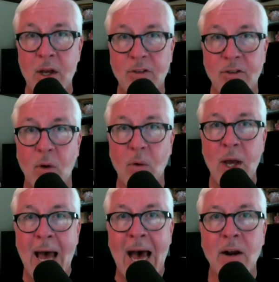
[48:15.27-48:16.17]
so
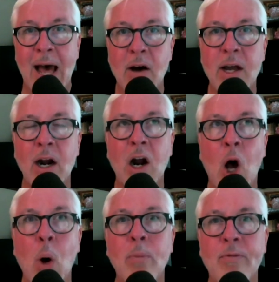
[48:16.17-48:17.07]
how, how can our
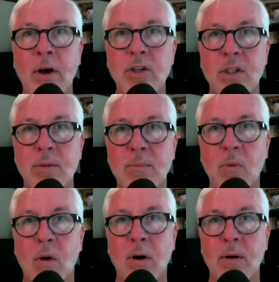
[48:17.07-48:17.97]
home function
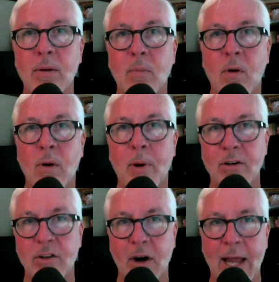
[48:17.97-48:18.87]
more more parts
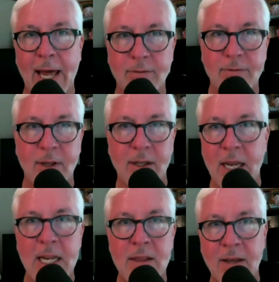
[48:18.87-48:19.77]
of our life and
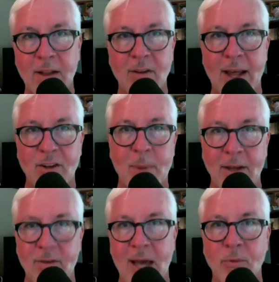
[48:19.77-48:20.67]
anything that's in that
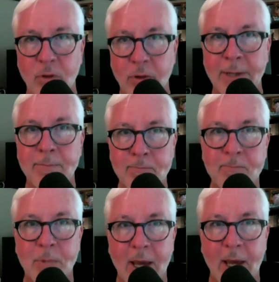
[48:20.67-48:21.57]
space? Absolutely. Yeah. Yeah.